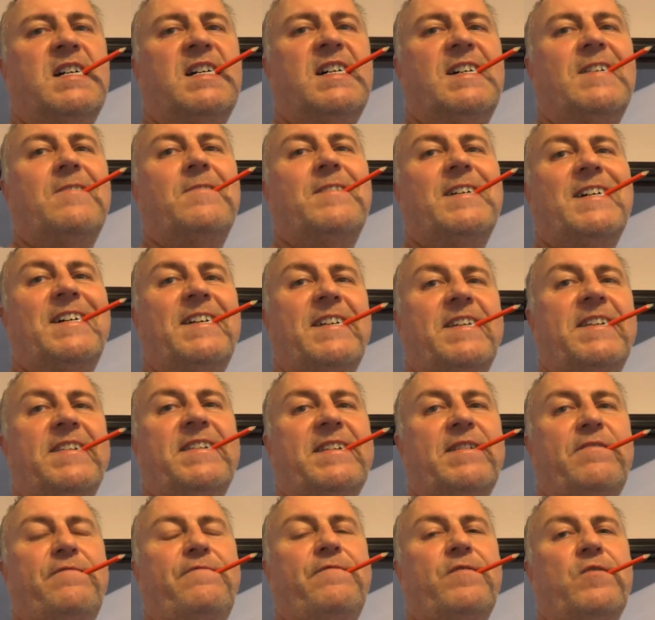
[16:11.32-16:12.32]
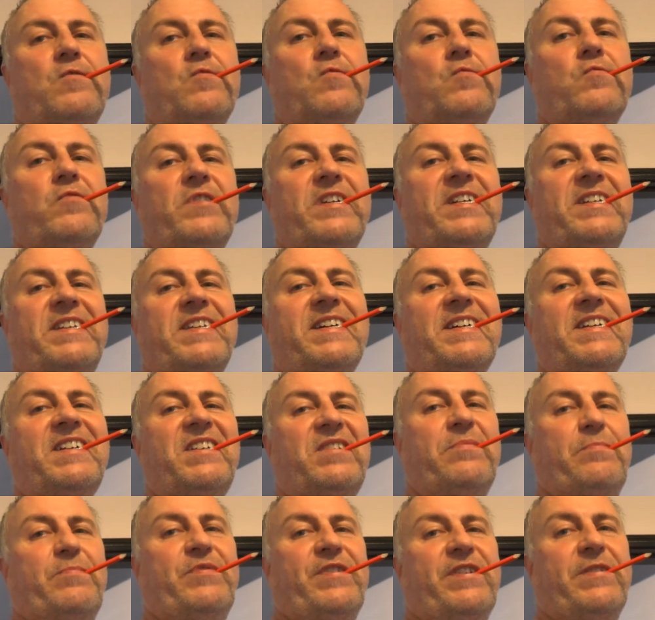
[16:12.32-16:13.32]
Okay, so for
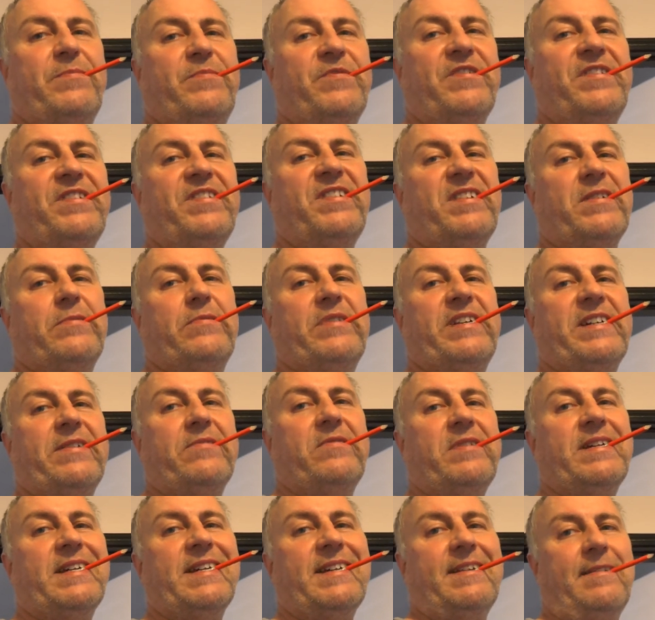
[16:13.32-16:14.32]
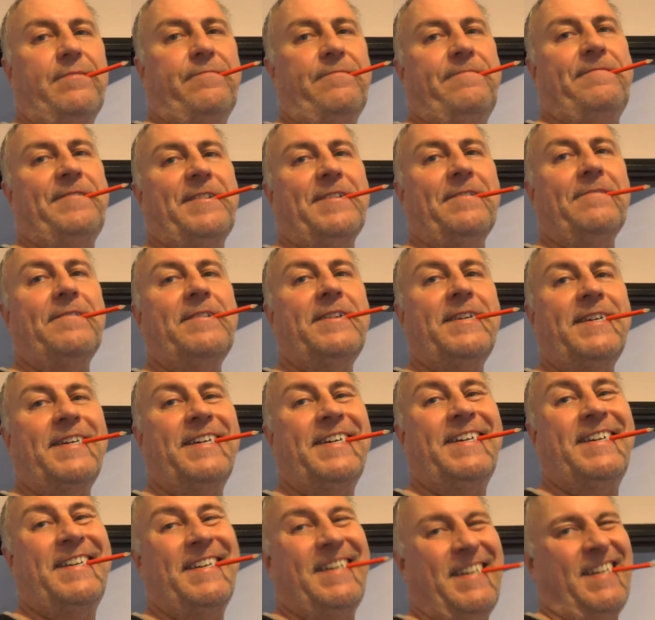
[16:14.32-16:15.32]
orientation purposes, so we don't get confused,
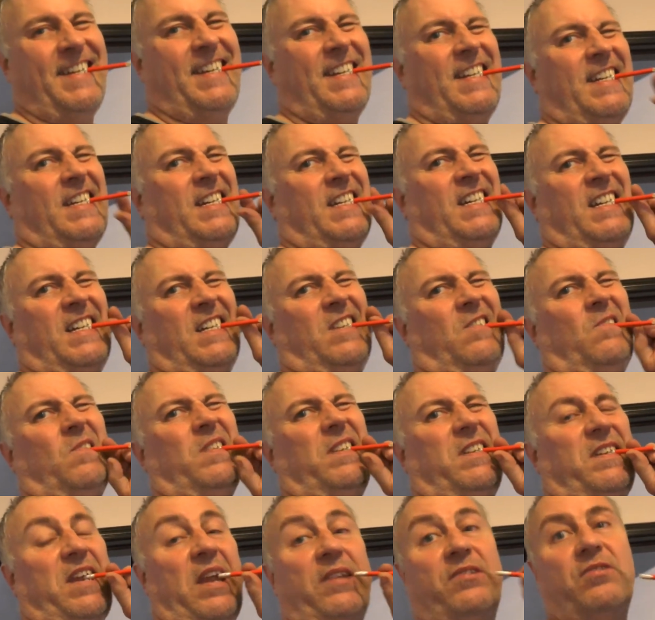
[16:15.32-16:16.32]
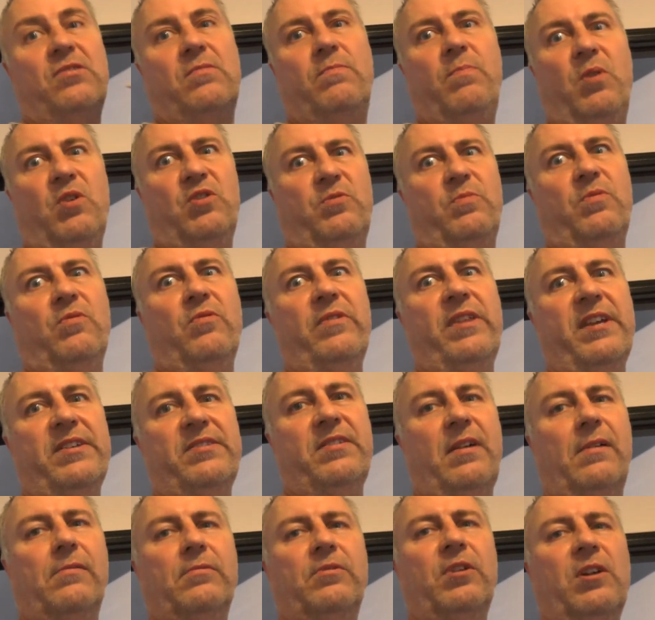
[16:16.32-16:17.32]
which is possible with
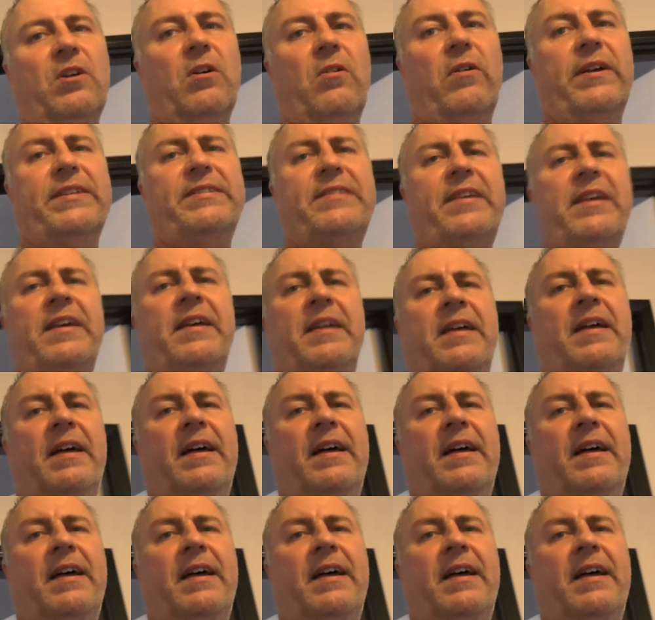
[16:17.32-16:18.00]
us older guys,